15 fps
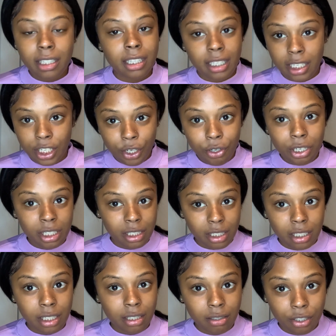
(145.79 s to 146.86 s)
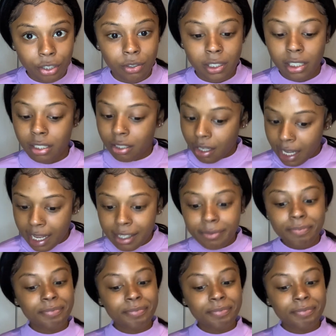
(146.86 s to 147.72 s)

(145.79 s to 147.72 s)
then you need to do this, okay?